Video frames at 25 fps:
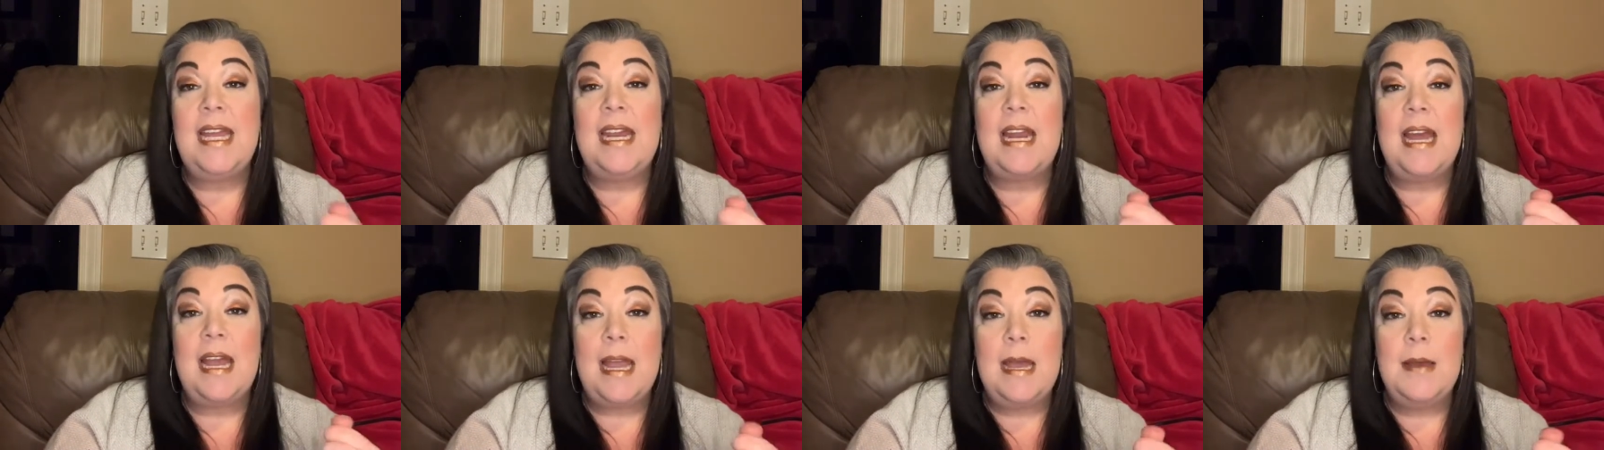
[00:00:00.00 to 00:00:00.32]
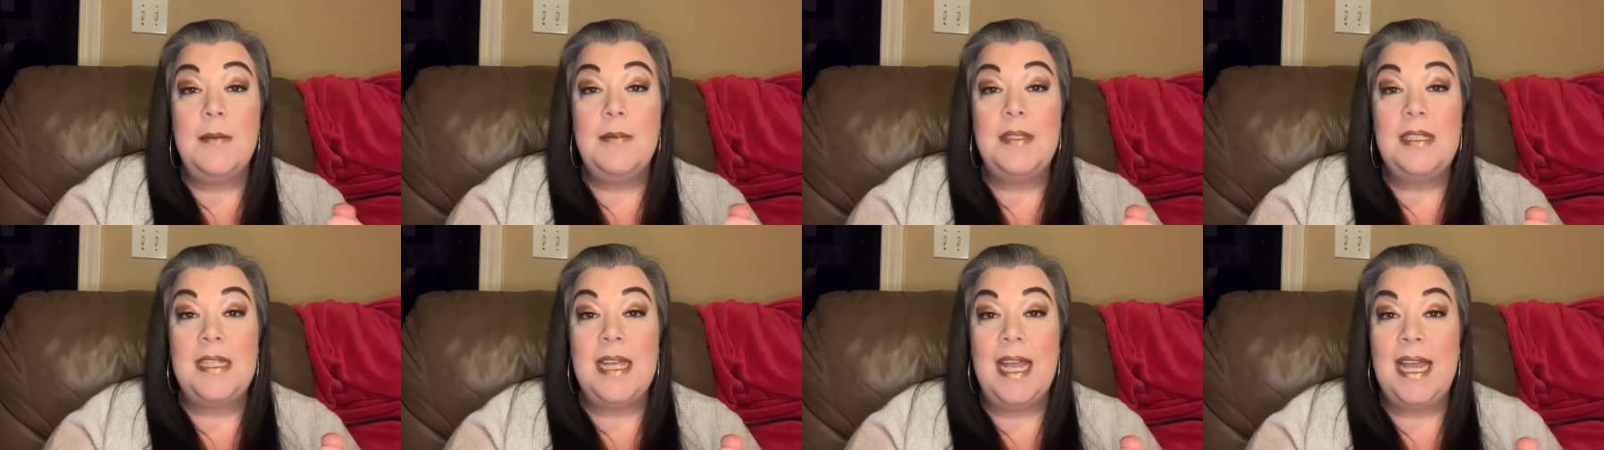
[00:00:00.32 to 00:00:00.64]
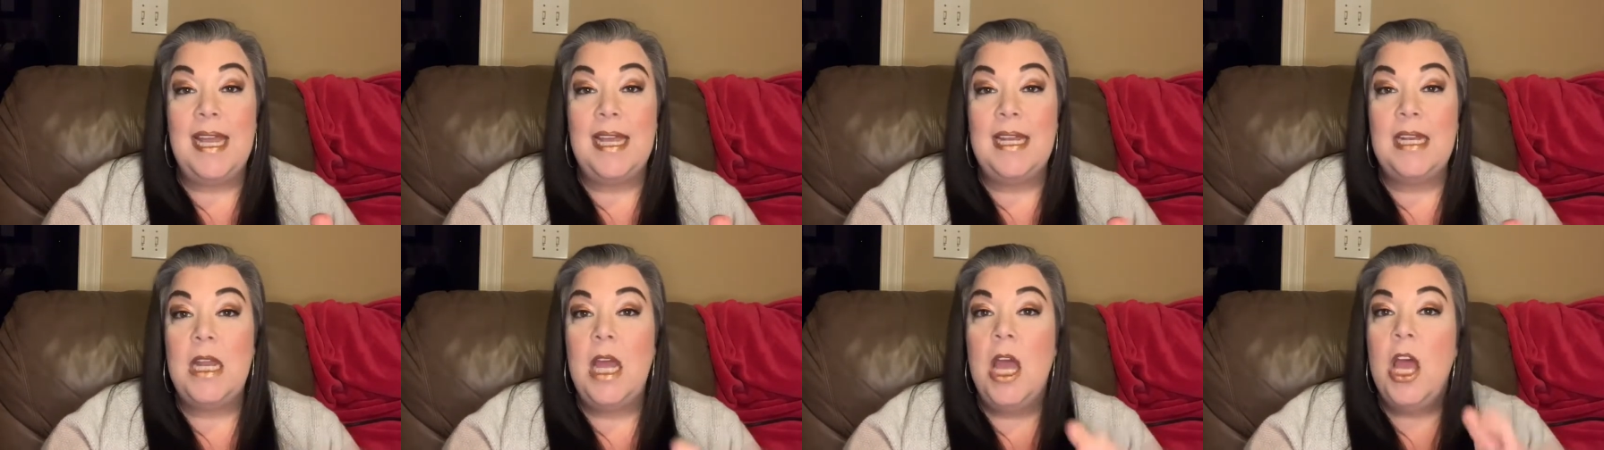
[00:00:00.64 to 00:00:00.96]
And I kept
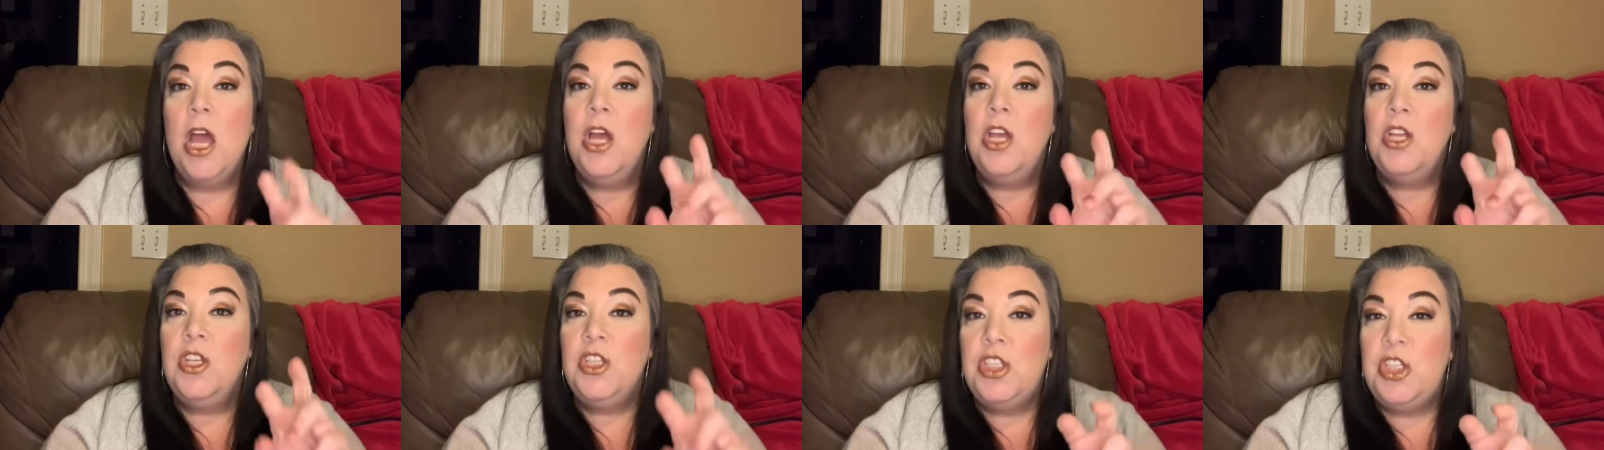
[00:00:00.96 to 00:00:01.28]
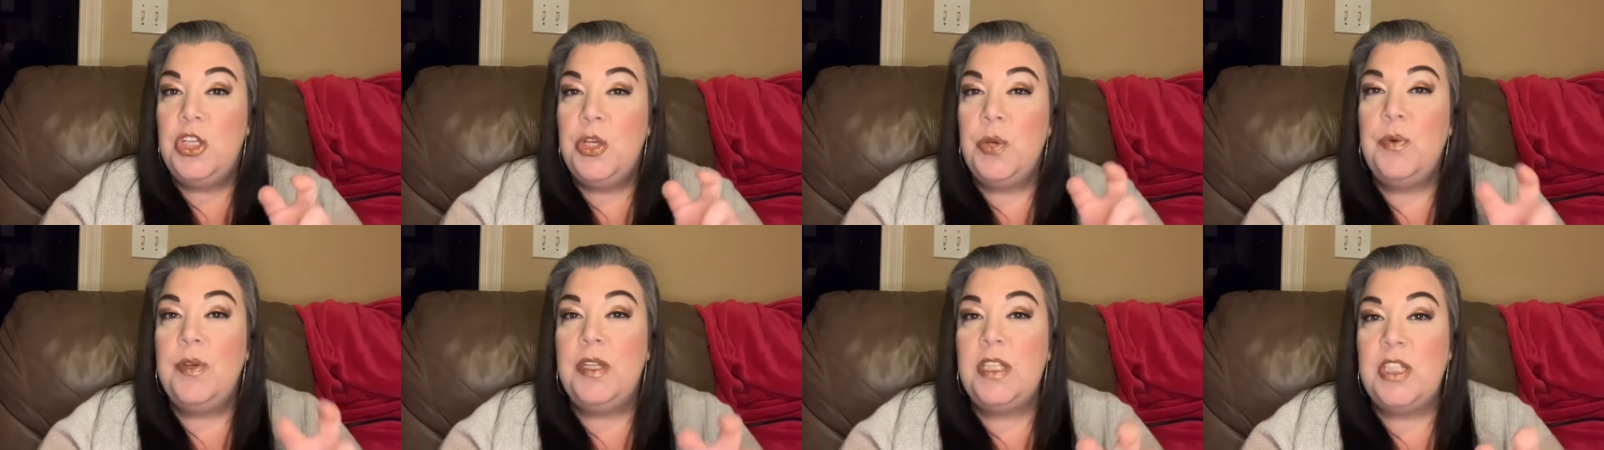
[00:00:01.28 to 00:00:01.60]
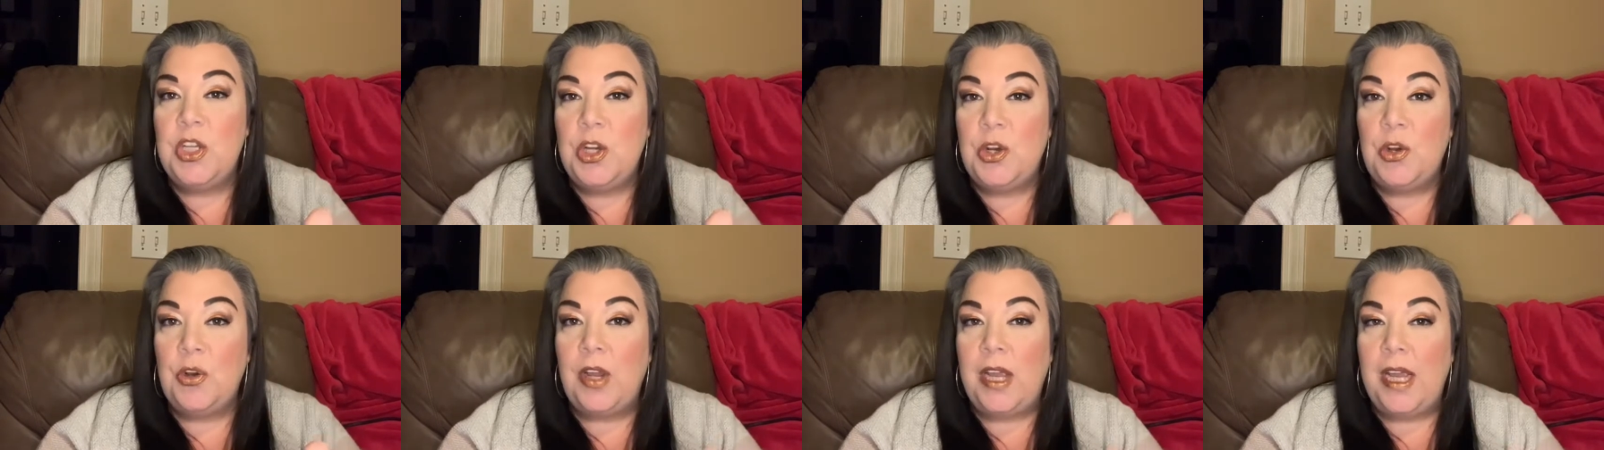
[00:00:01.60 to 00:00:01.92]
saying to a
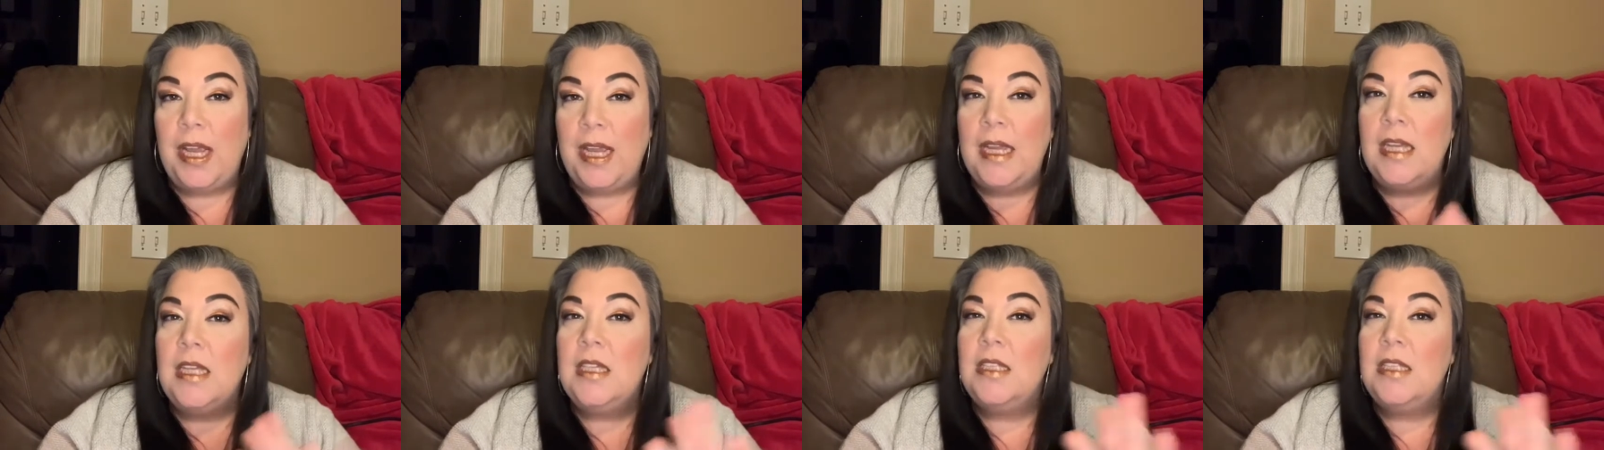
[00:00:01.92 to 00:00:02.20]
degree,